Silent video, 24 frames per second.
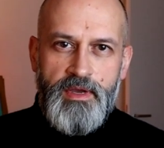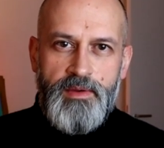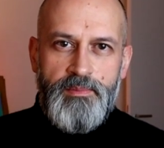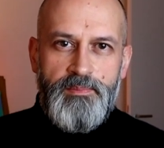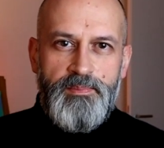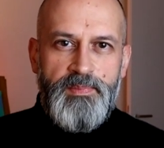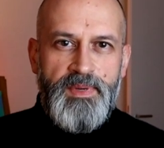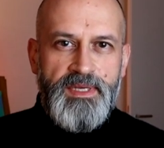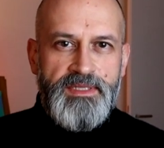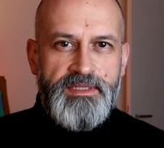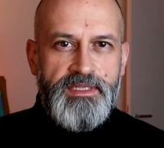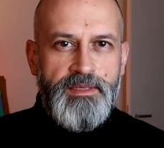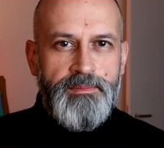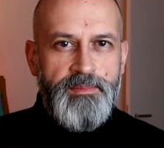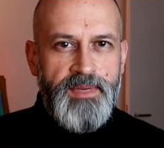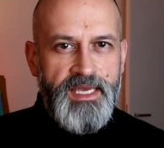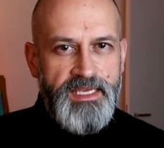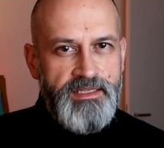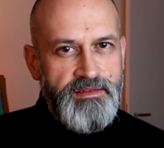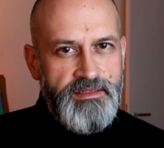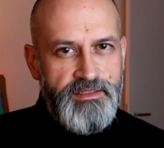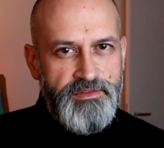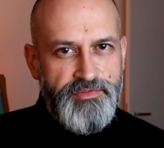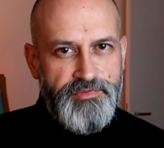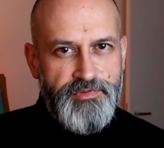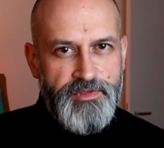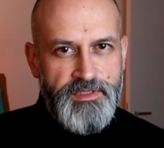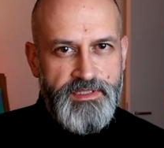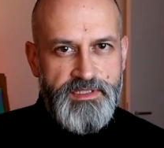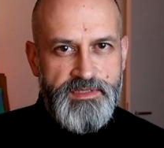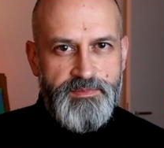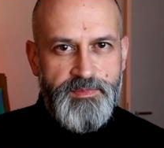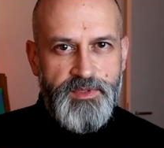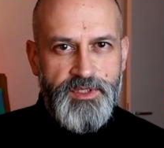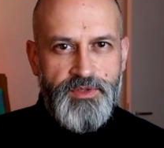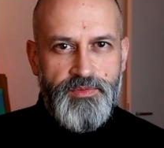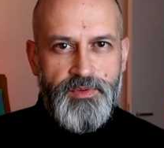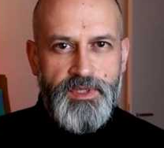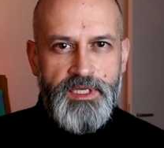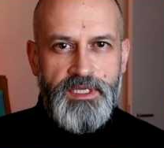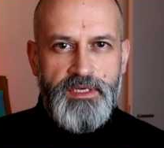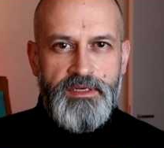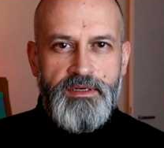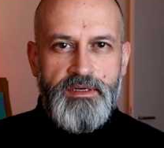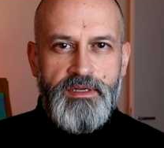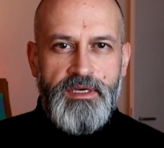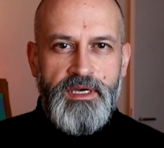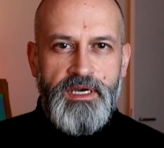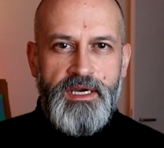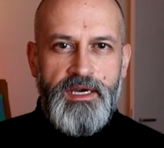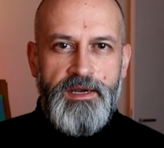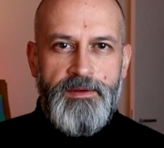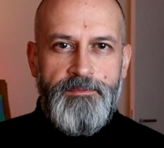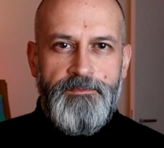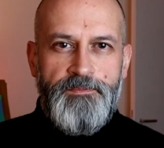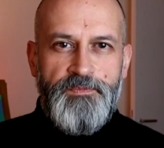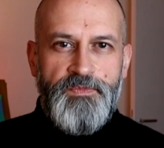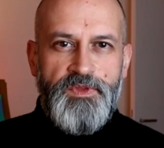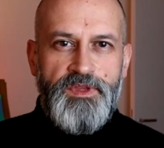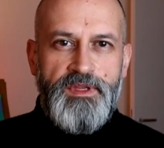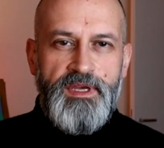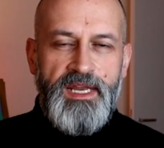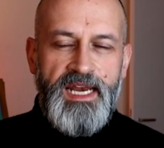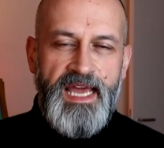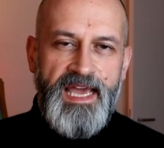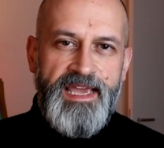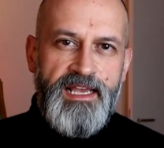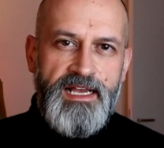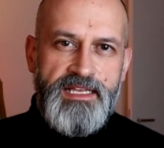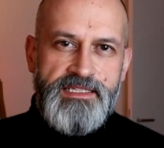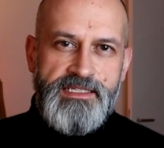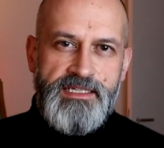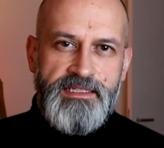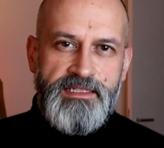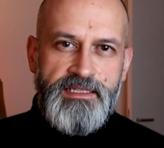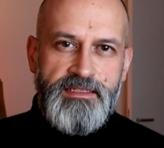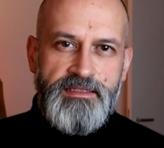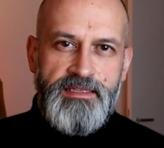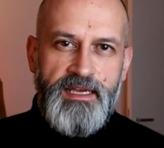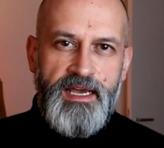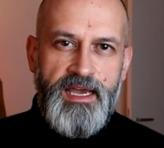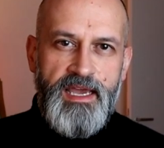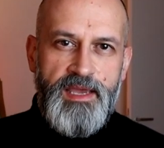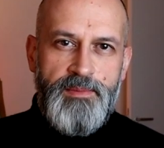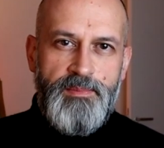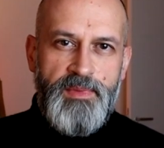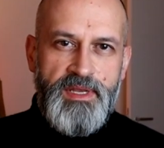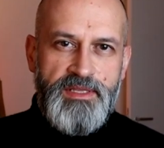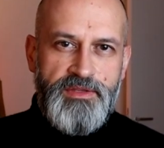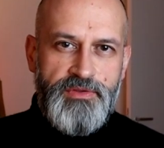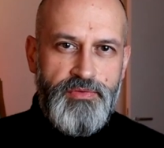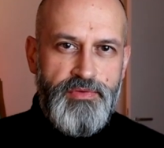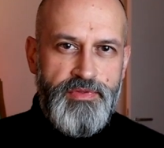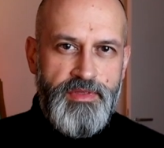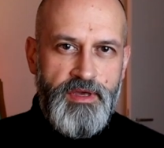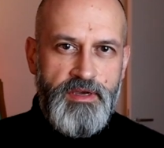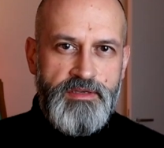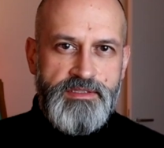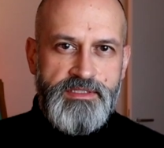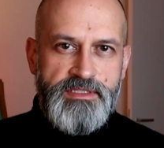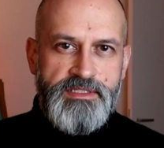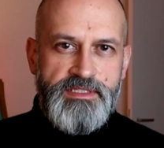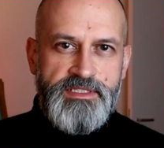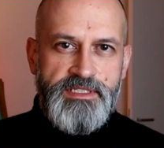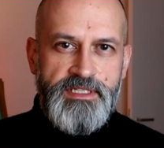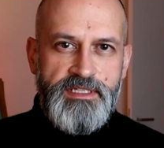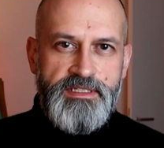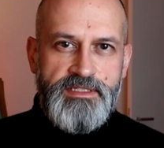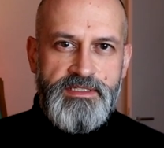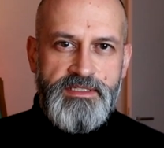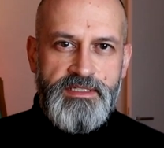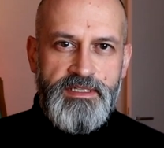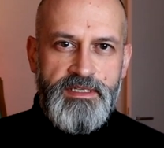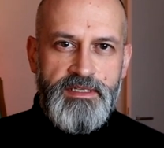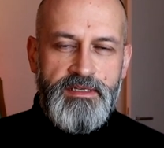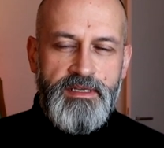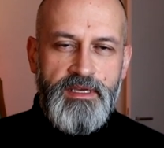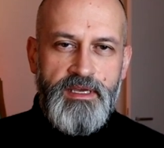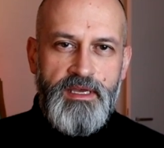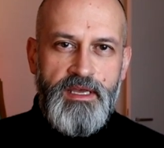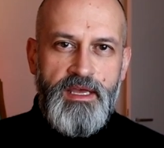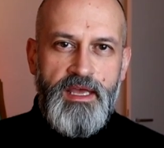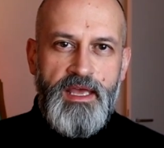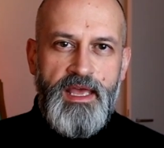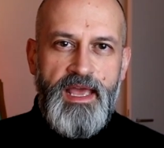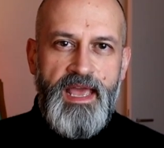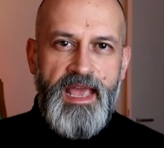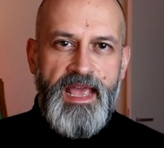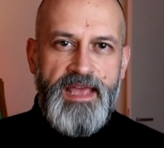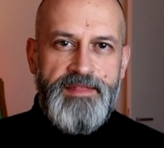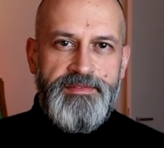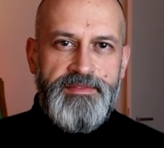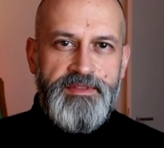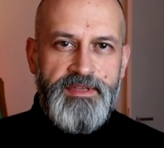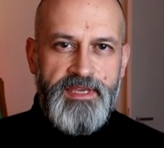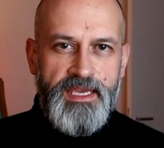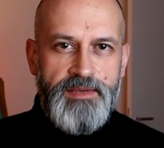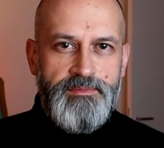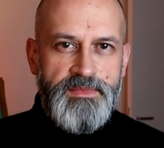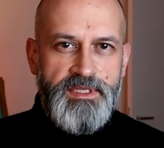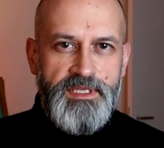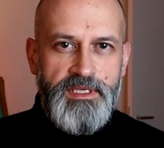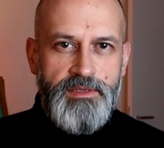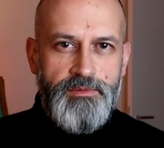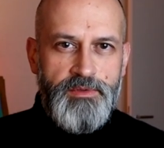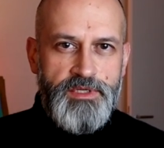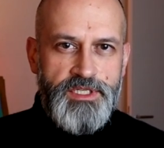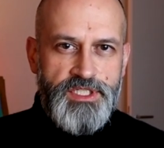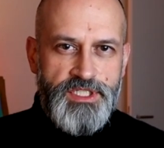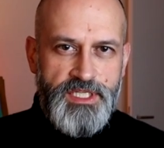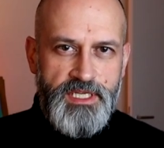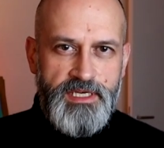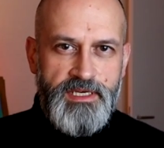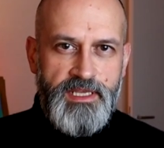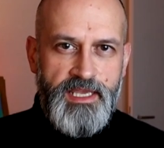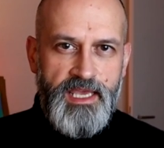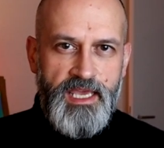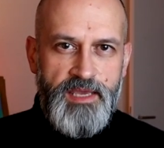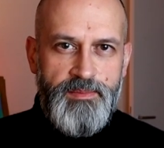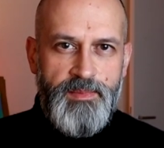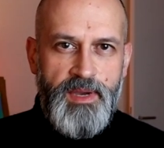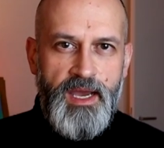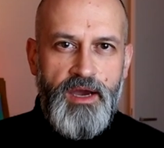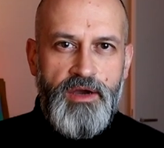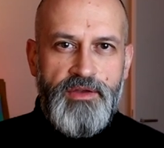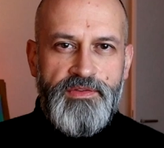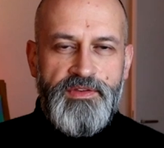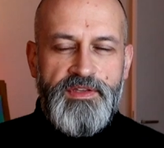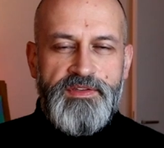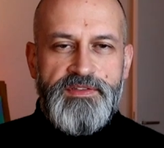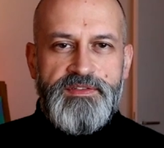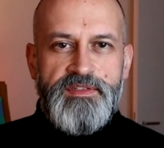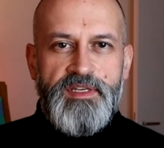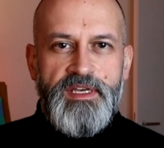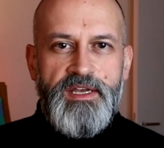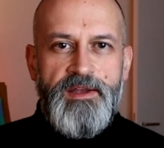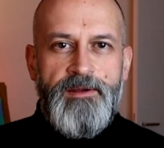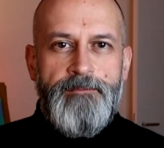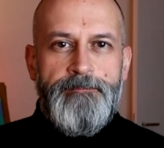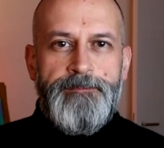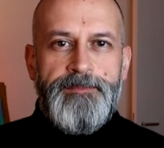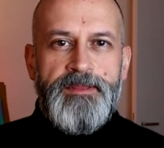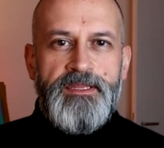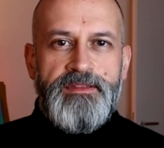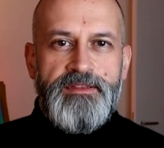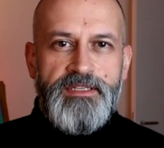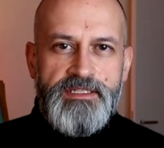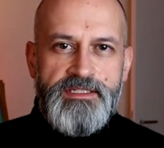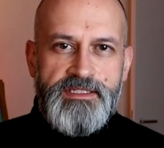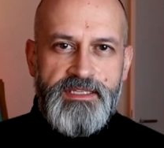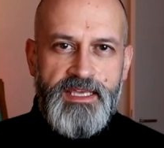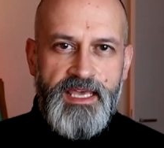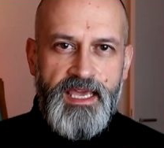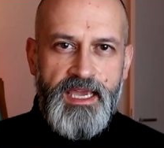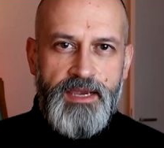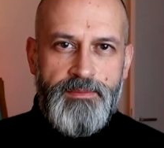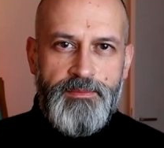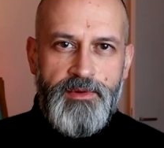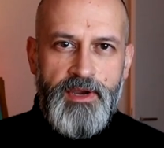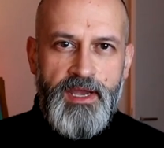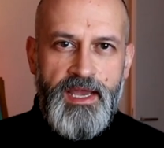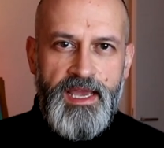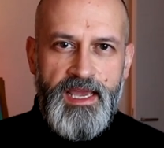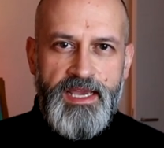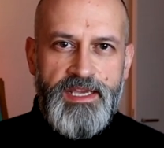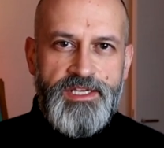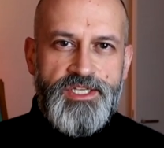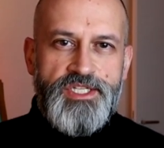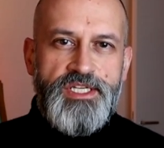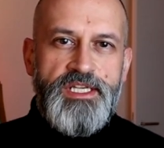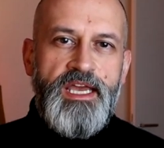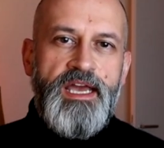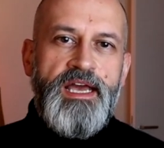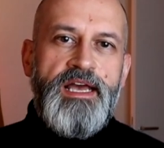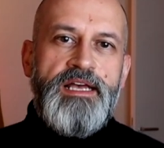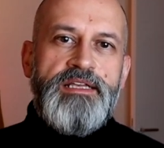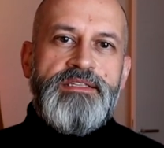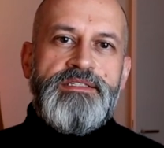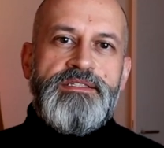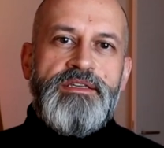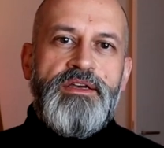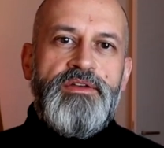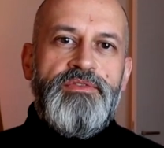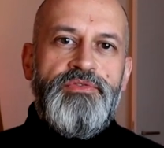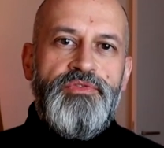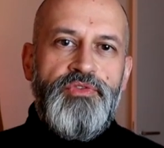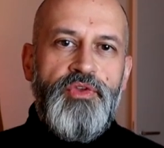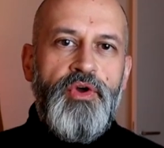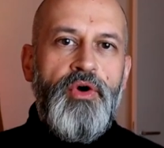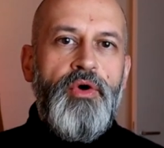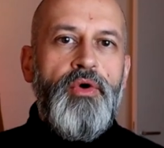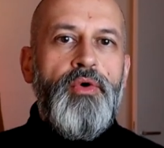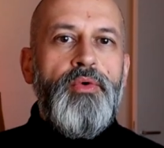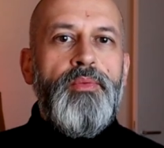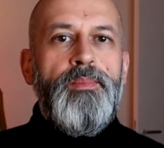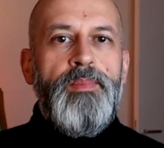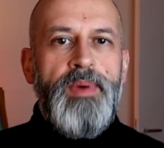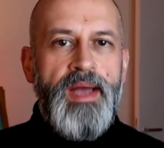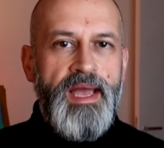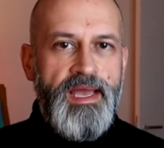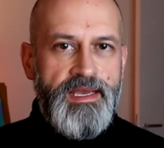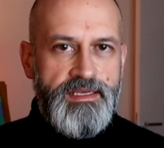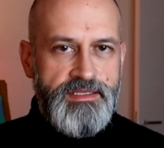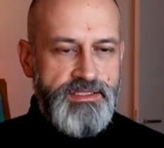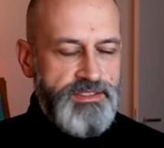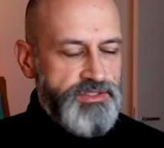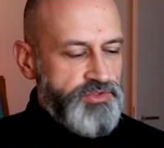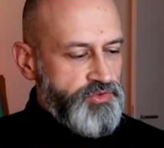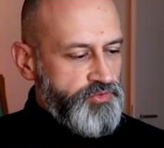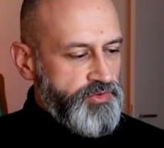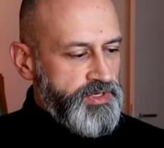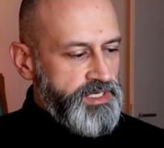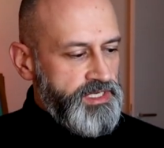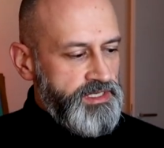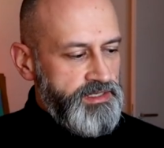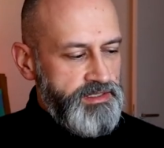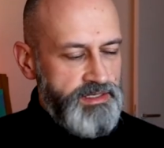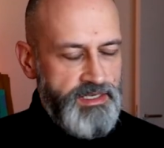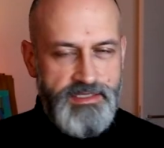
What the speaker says: But the main difference between the Leicas at the time at 2016 and the M-D, which then came out, is that this camera actually has no back screen.